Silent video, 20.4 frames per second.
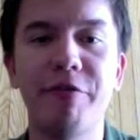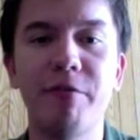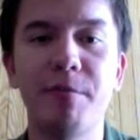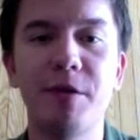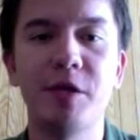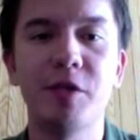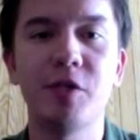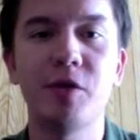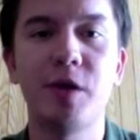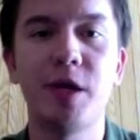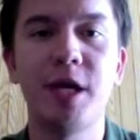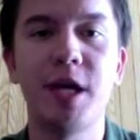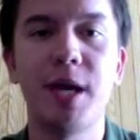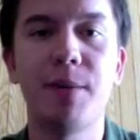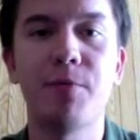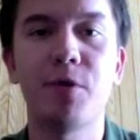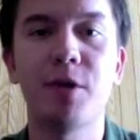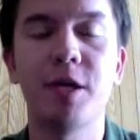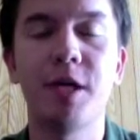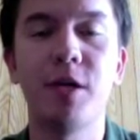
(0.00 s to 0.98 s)
the Minnesota
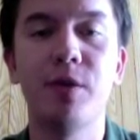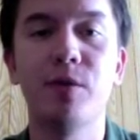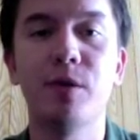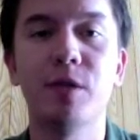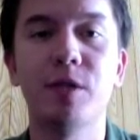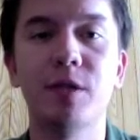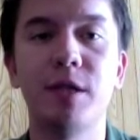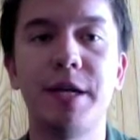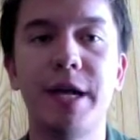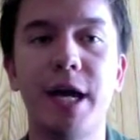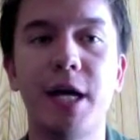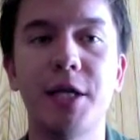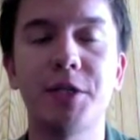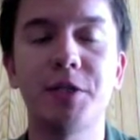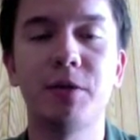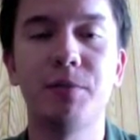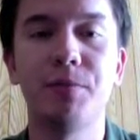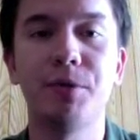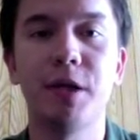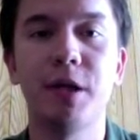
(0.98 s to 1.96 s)
game where he was the
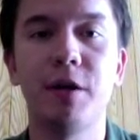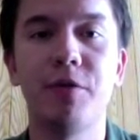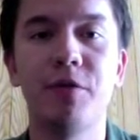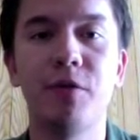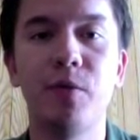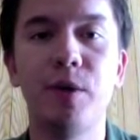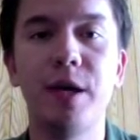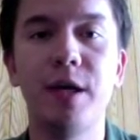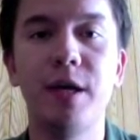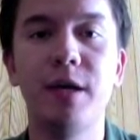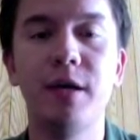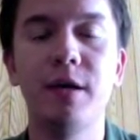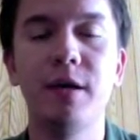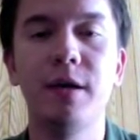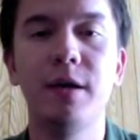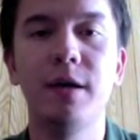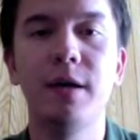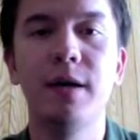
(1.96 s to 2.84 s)
National Player of the Week.